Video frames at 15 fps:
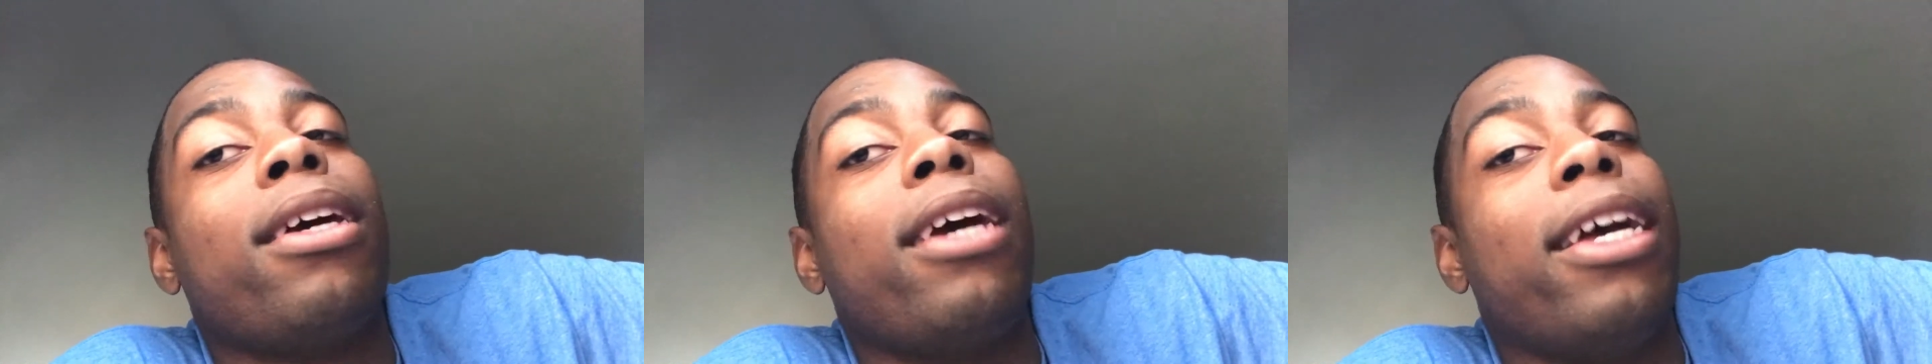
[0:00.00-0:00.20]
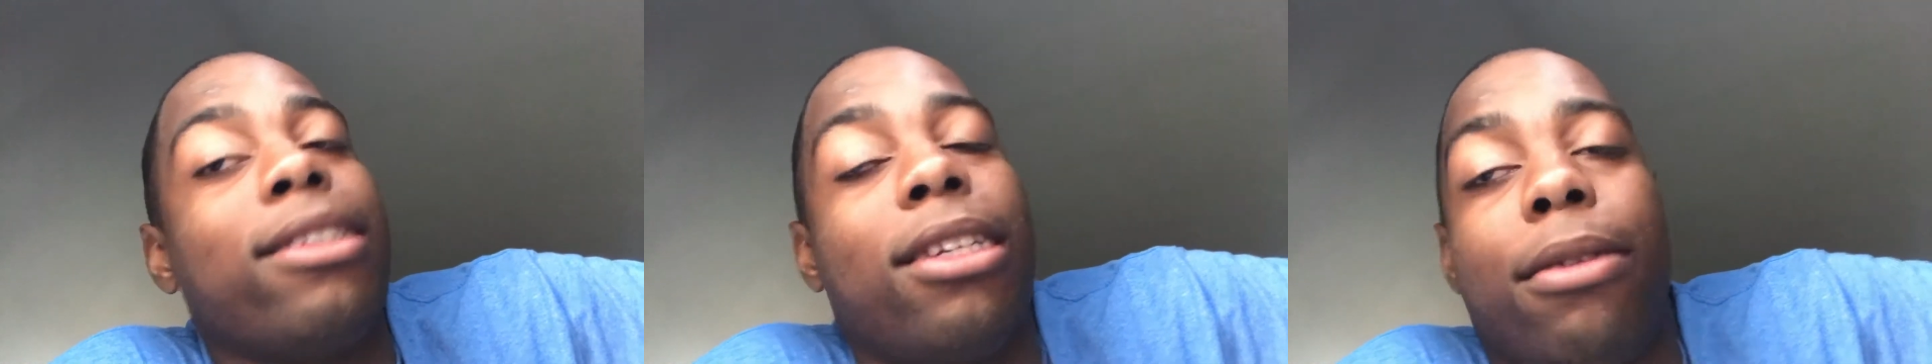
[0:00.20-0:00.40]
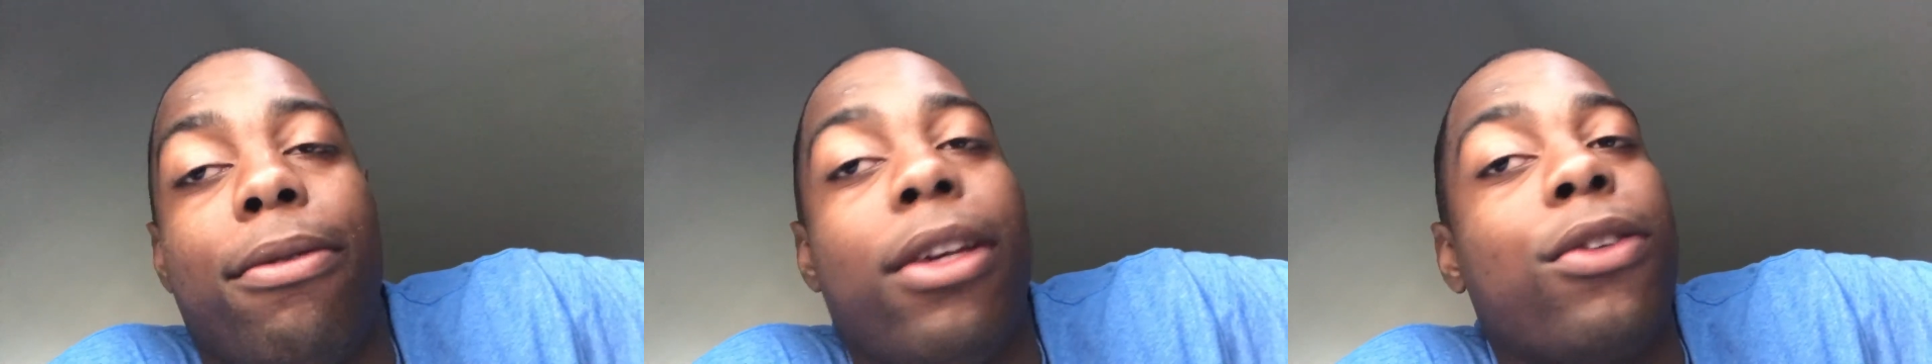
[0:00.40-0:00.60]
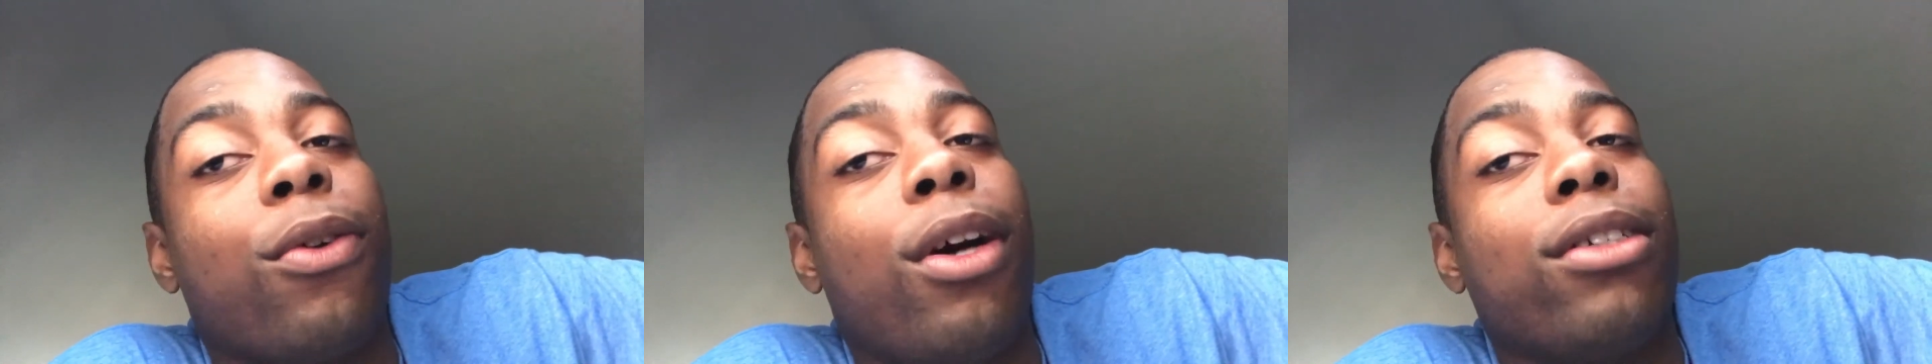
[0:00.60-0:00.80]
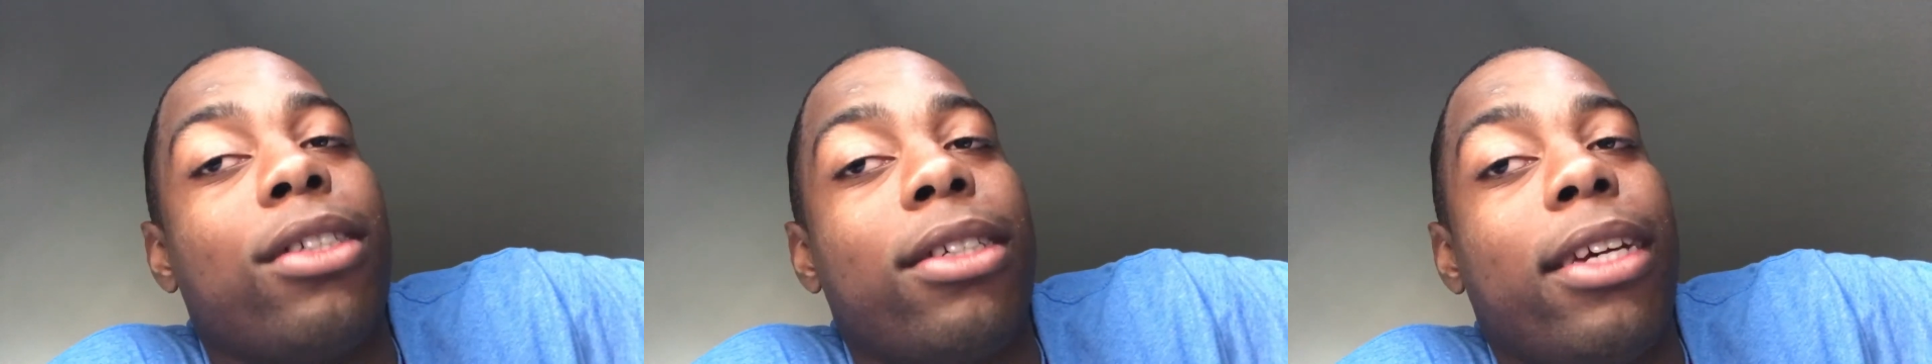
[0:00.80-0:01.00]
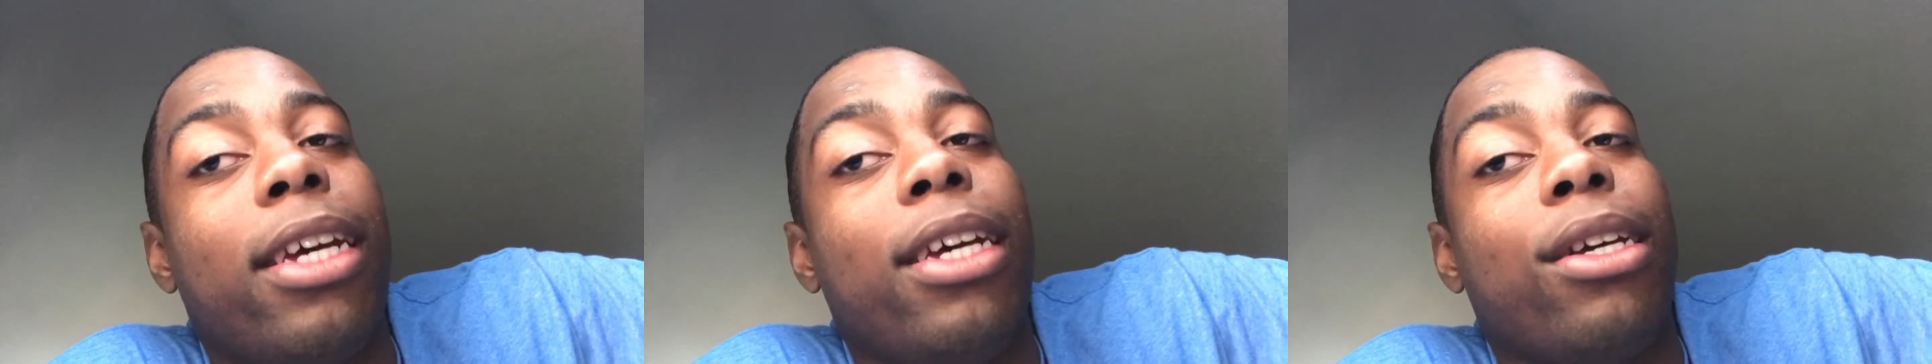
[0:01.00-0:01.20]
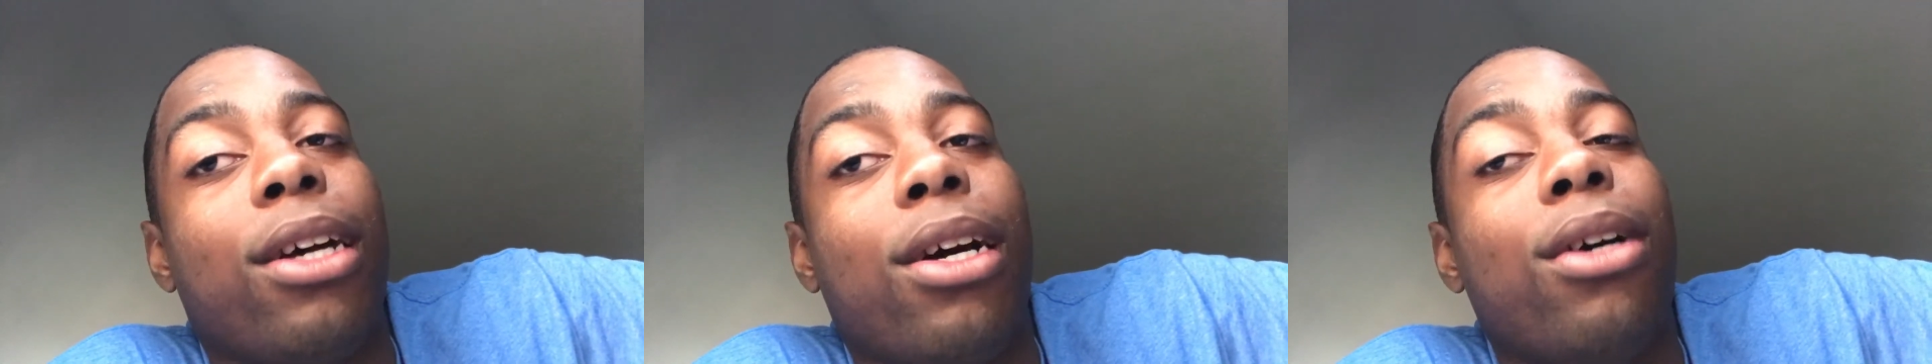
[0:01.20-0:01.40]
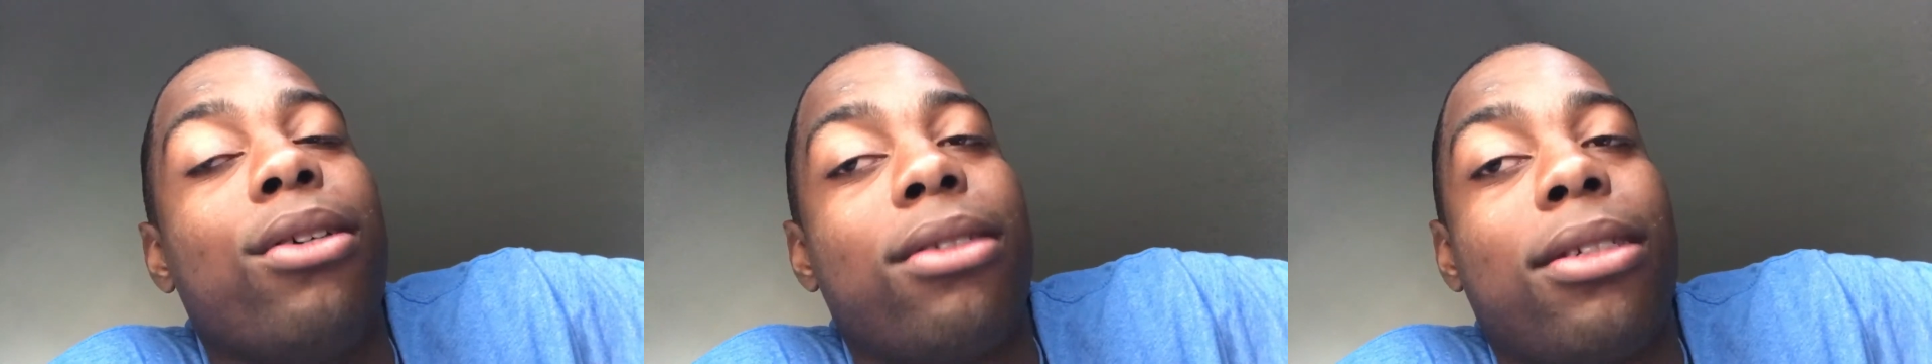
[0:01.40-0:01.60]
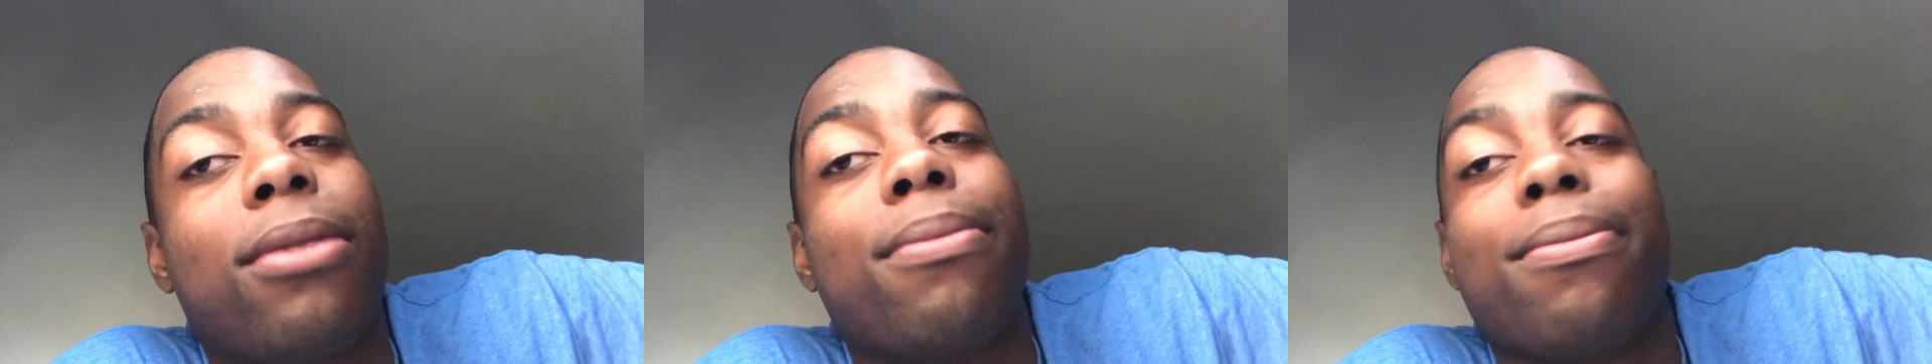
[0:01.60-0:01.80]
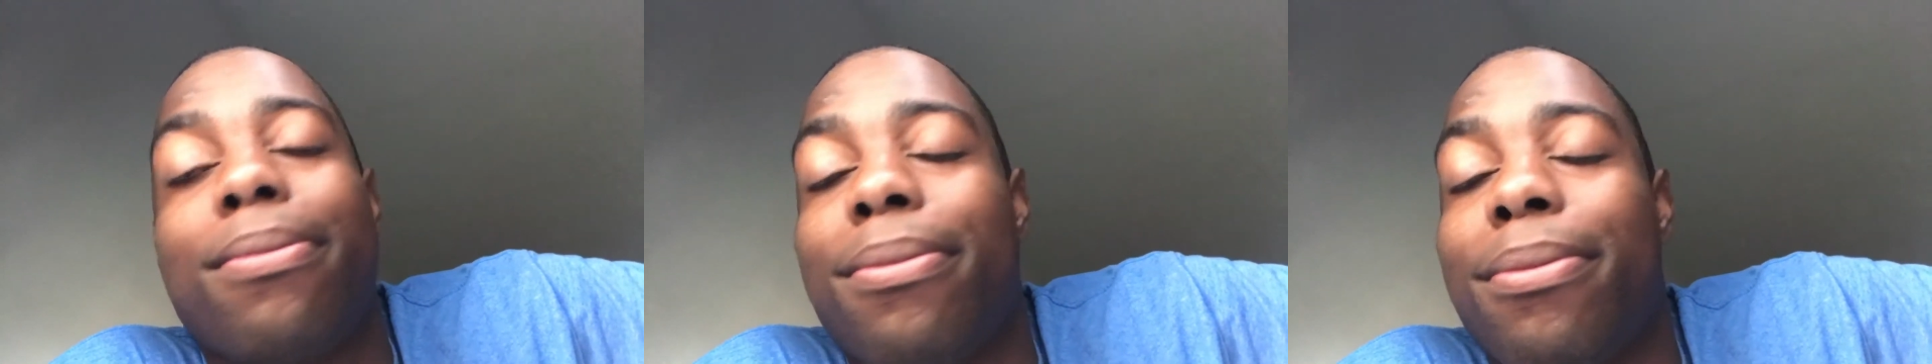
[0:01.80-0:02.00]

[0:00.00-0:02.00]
And to, as far as today goes,